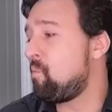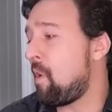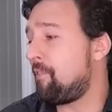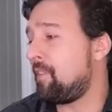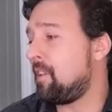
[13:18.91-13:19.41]

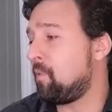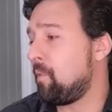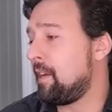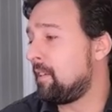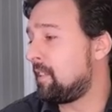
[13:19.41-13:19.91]
roughly the
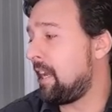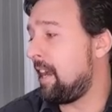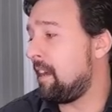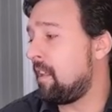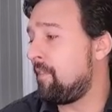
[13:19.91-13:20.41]
real
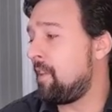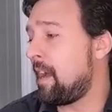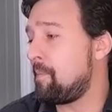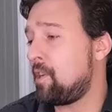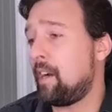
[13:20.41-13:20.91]
scale of the
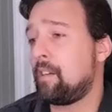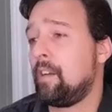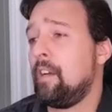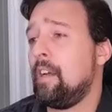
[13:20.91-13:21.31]
object.